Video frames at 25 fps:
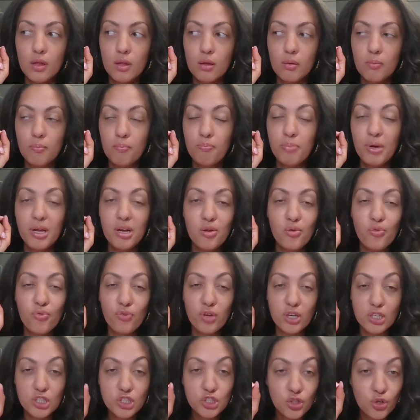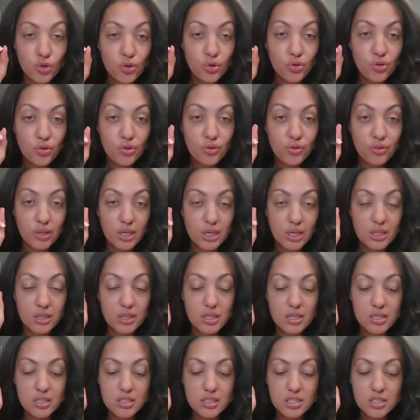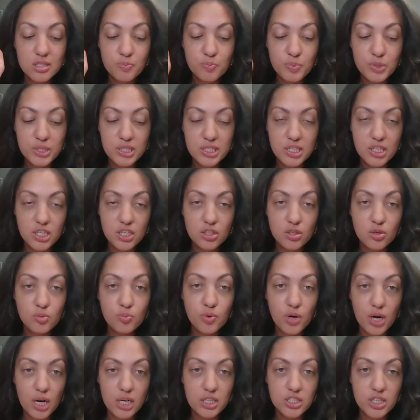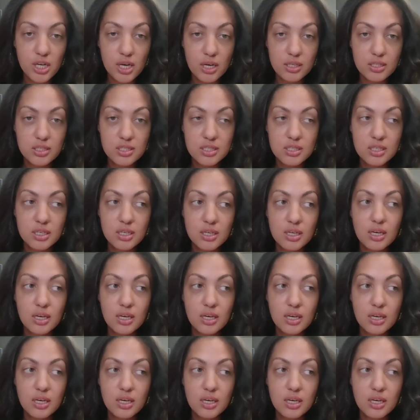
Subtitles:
beneficial in this particular project